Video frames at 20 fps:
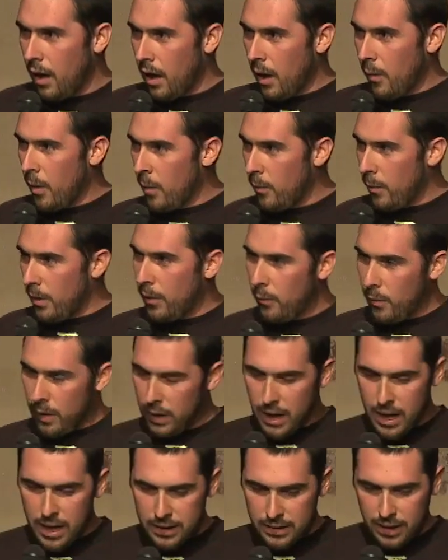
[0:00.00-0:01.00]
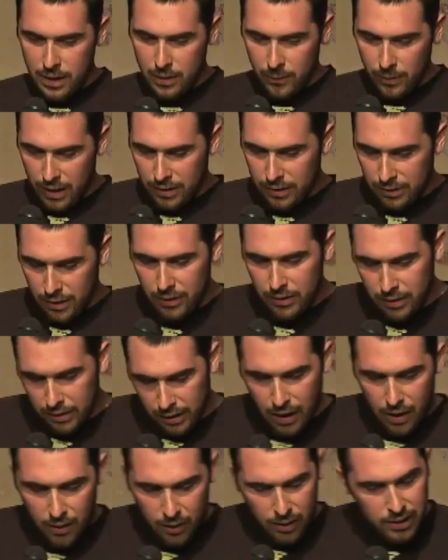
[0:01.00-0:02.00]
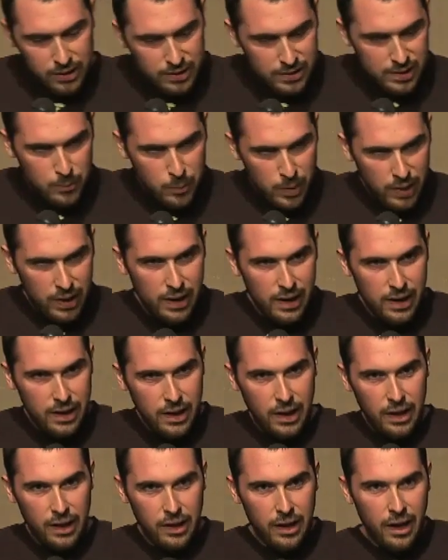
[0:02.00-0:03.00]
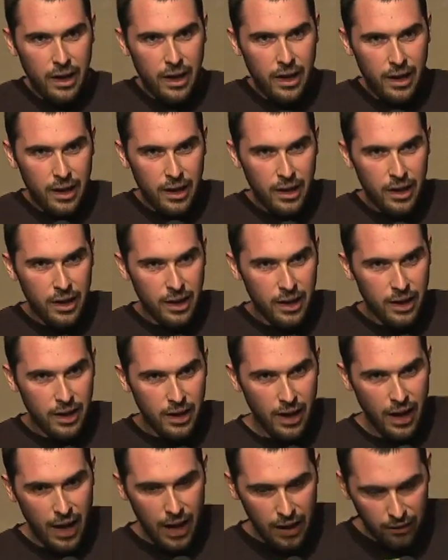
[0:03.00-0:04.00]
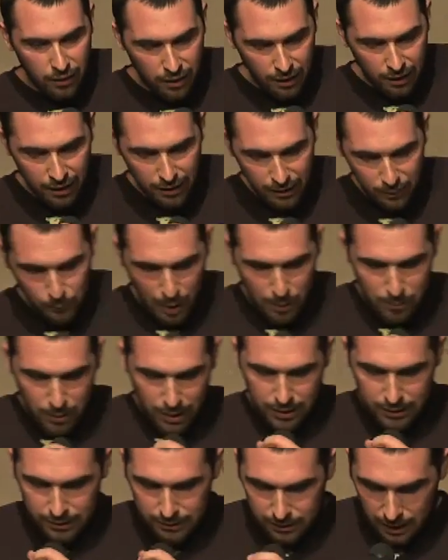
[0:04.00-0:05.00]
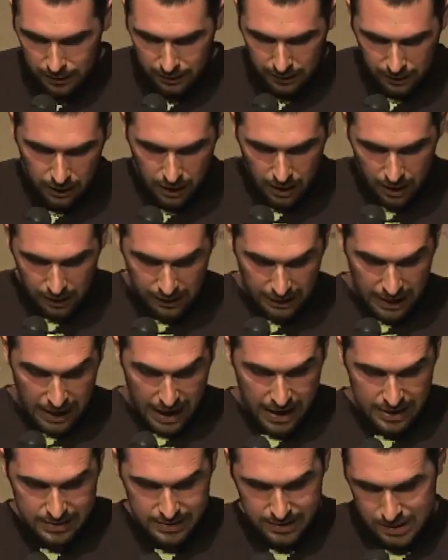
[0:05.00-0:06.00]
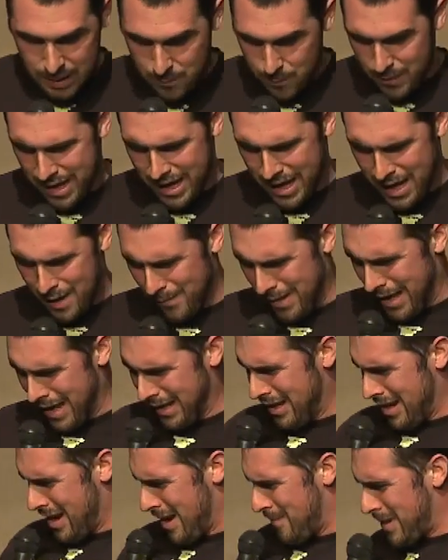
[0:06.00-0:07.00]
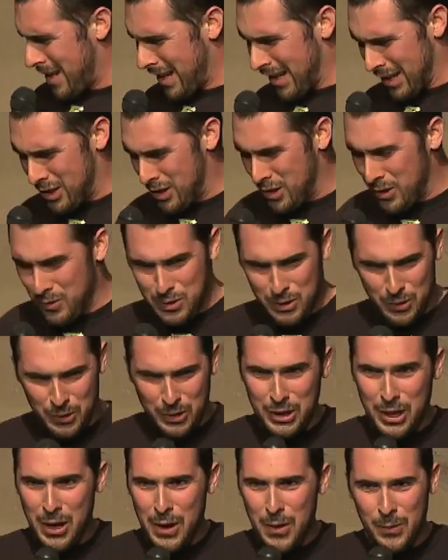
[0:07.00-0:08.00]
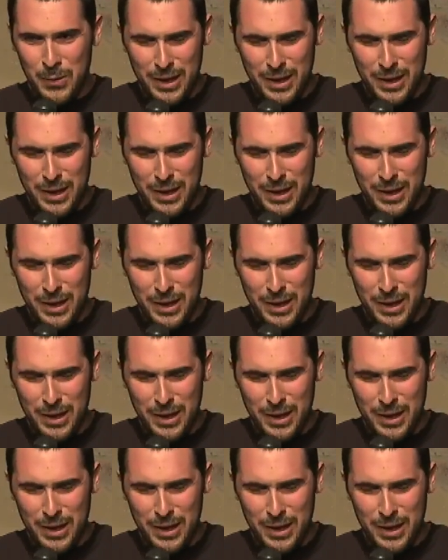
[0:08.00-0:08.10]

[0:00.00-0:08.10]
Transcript: when we got there, we unloaded the goat into the pit, and And my buddy's got the gun, and he hands it to me, and I'm like, no, I'm not going to shoot your goat.